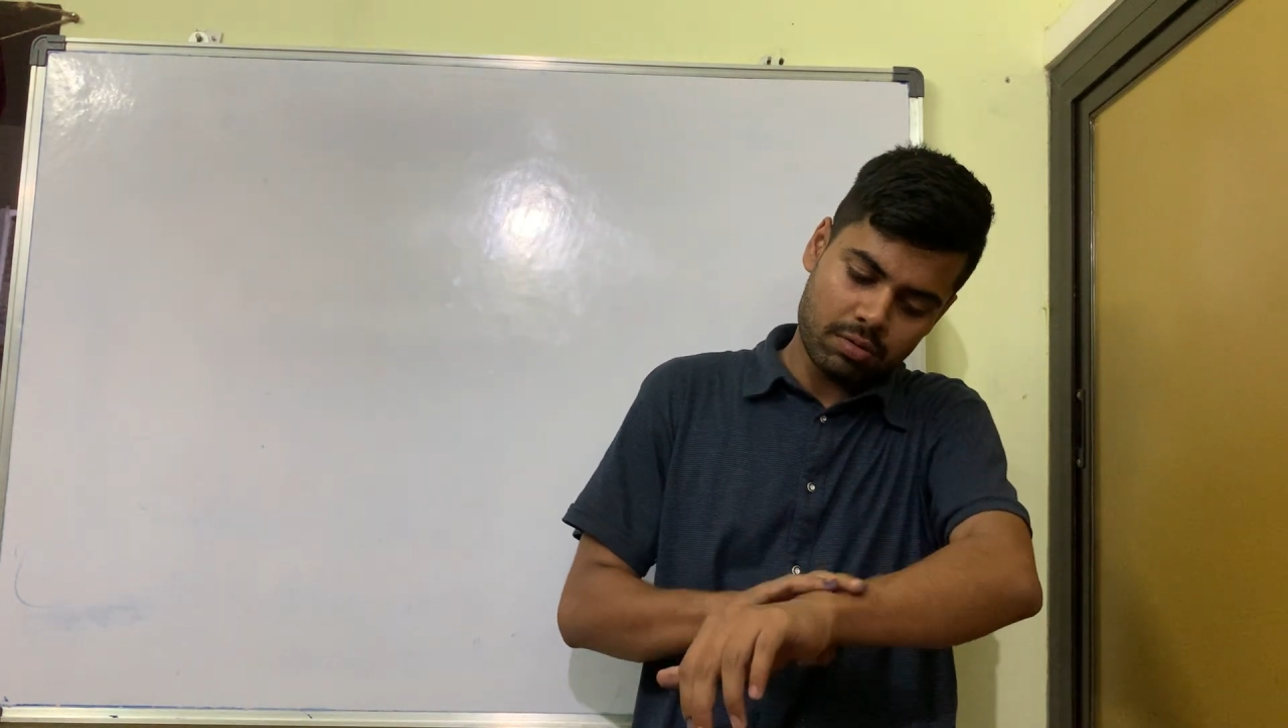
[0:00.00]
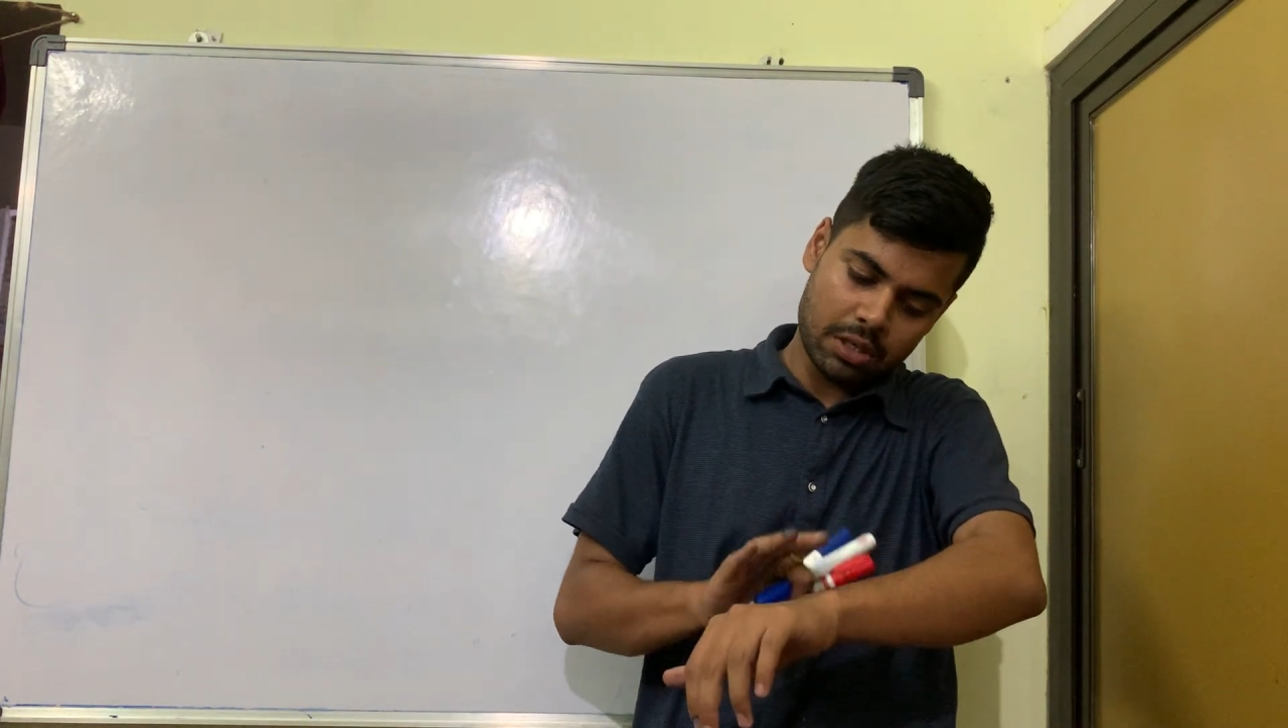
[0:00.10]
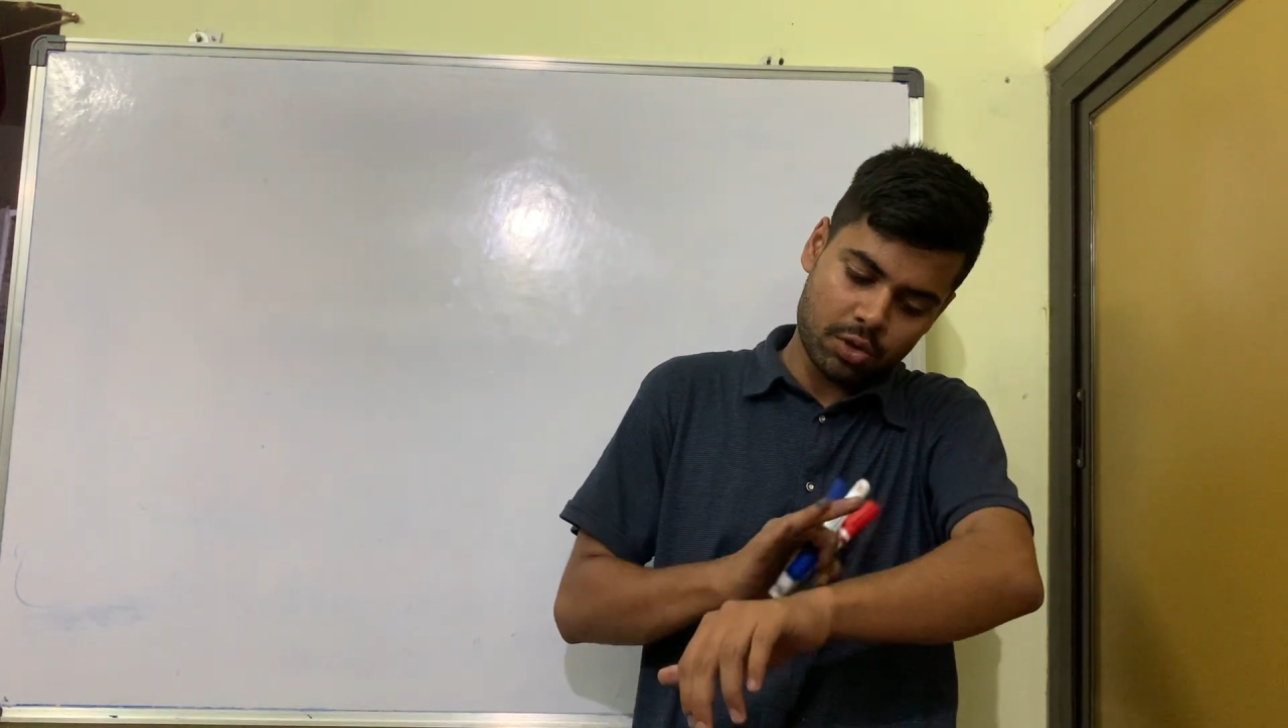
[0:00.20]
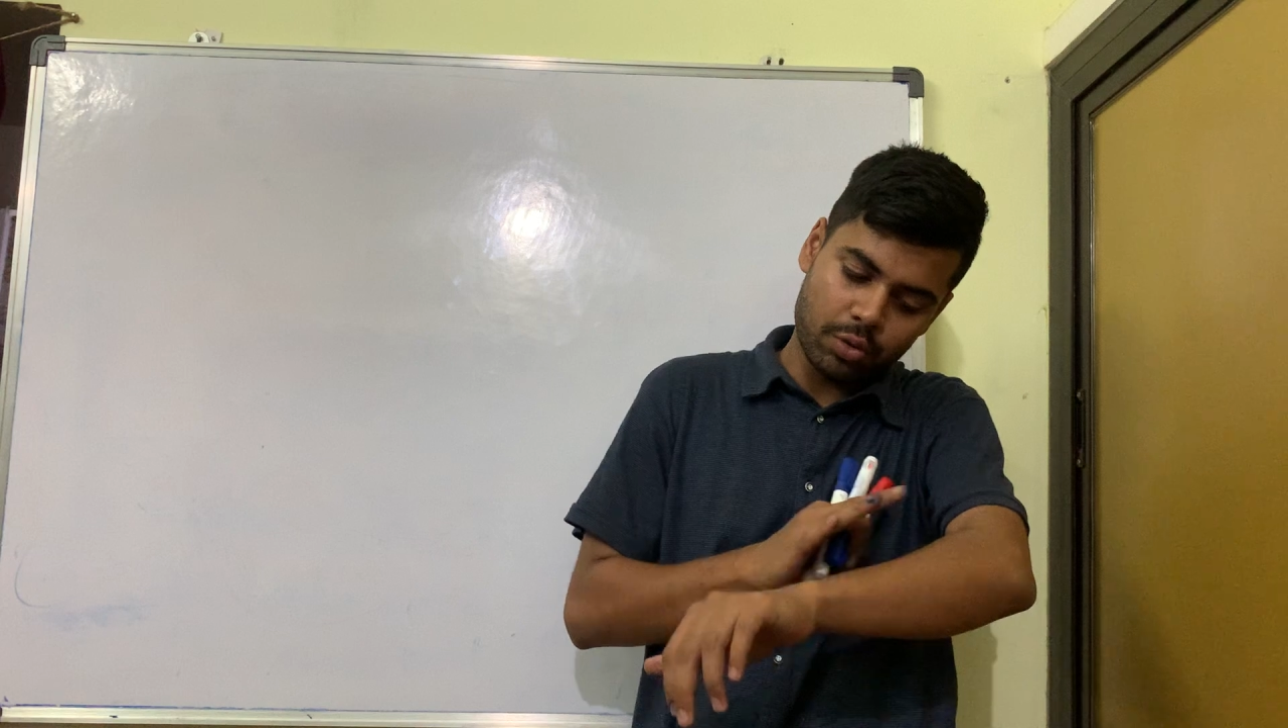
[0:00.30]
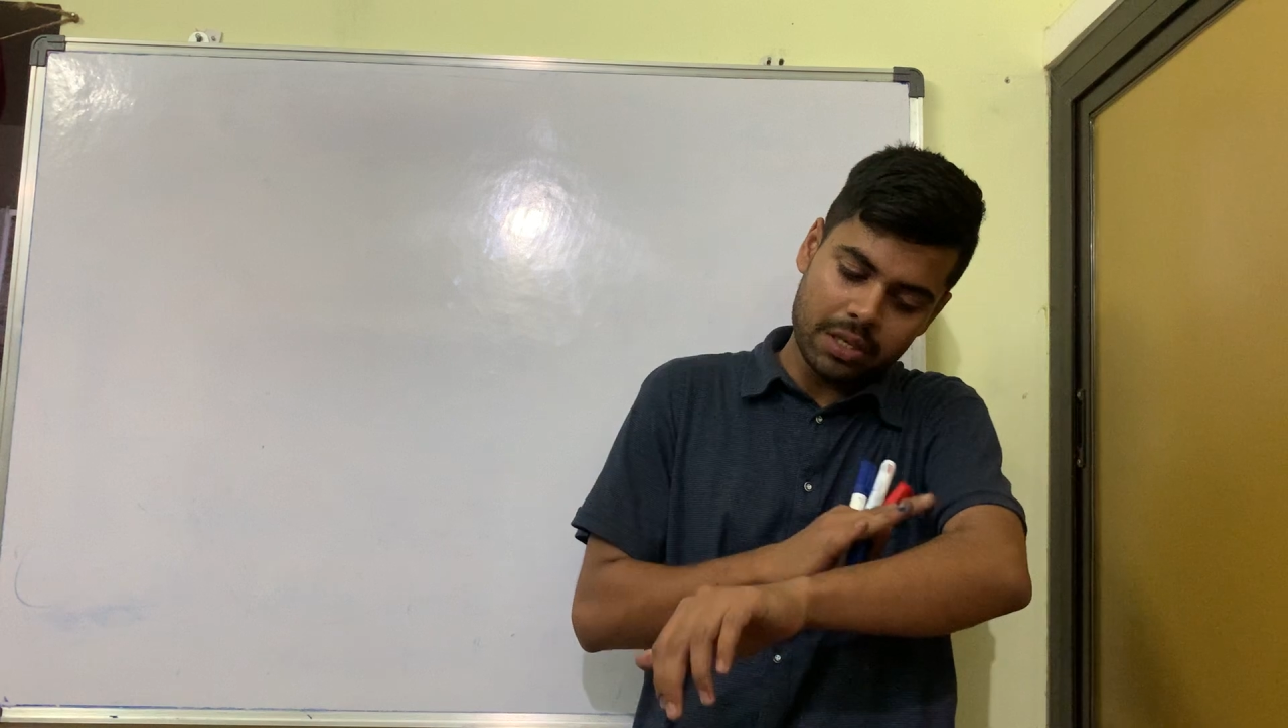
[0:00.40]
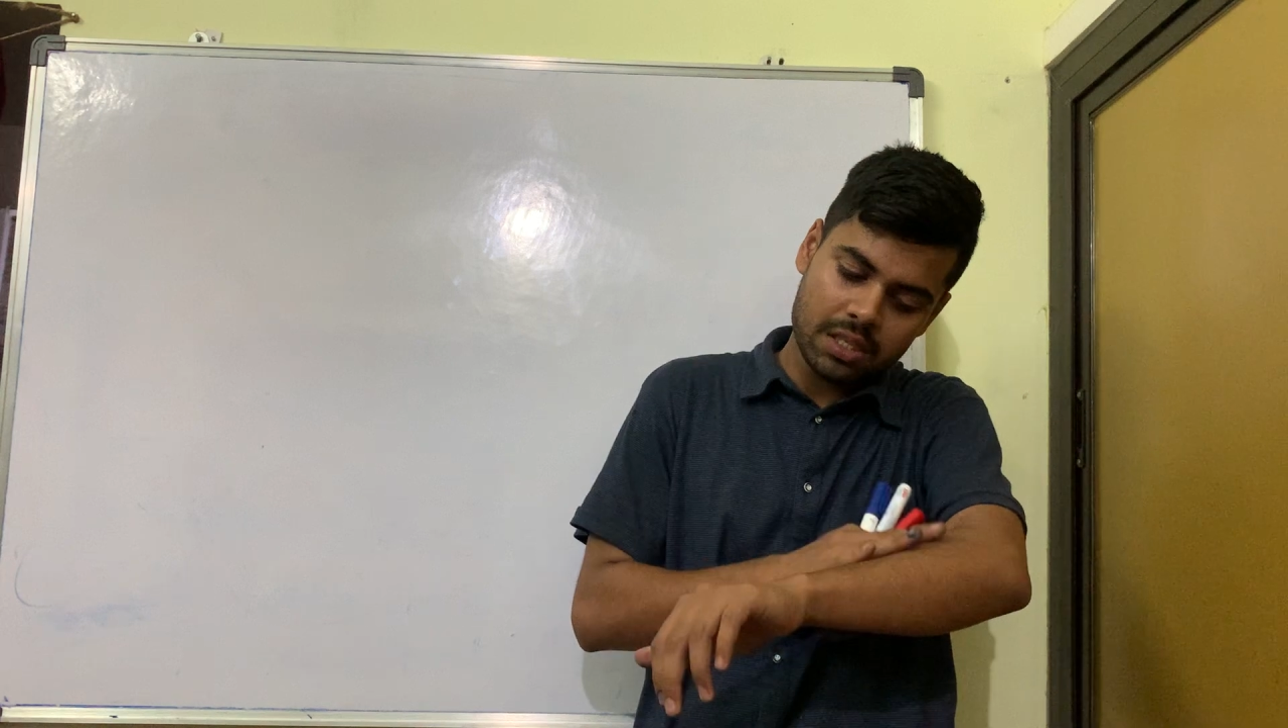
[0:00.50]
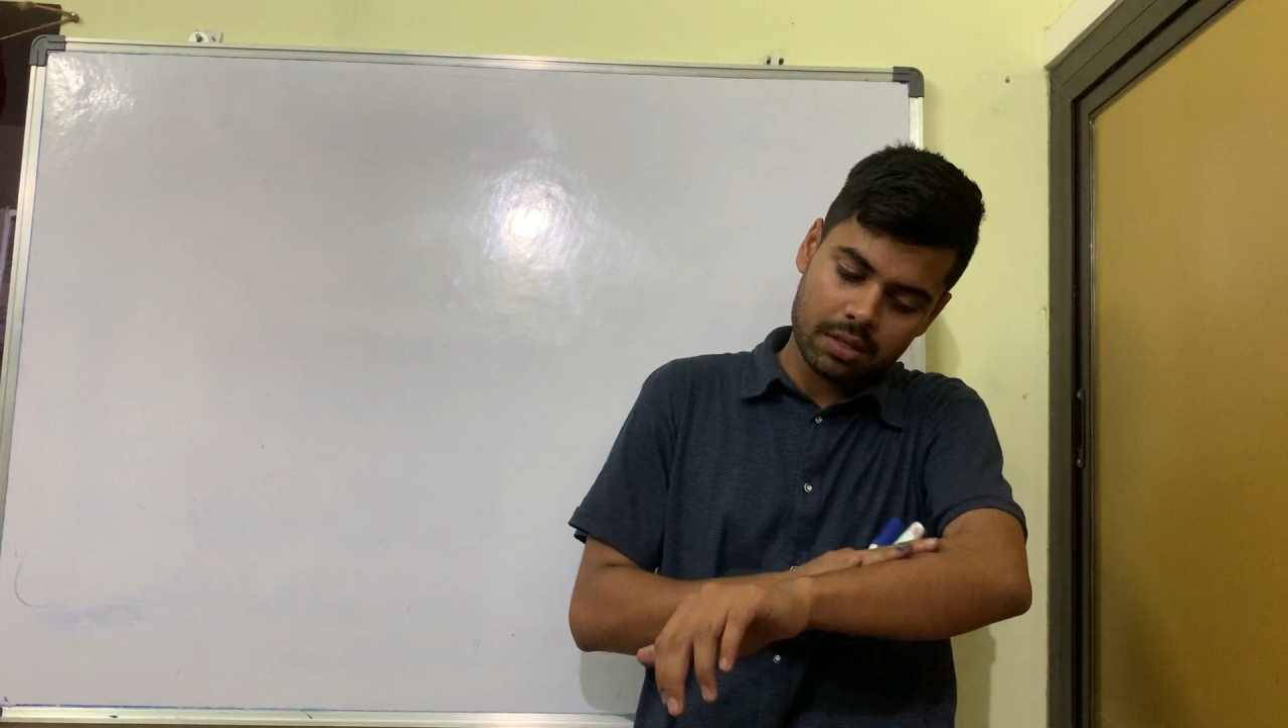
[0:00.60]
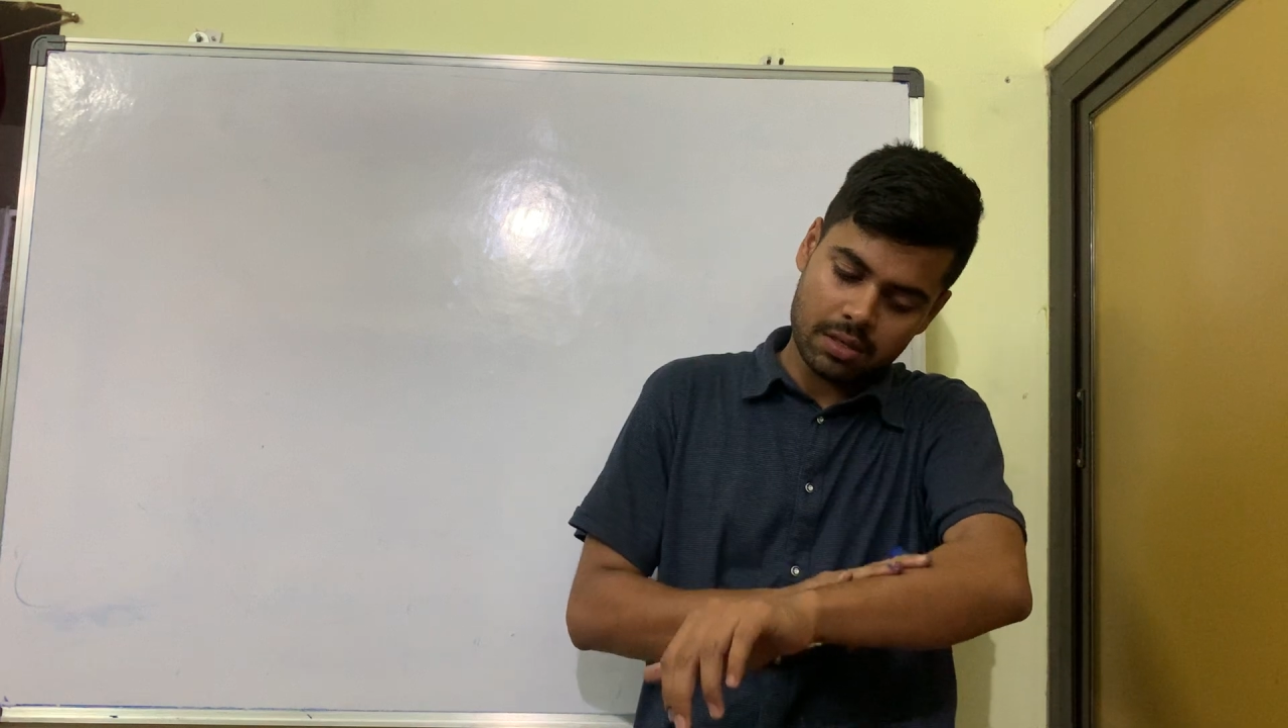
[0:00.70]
students,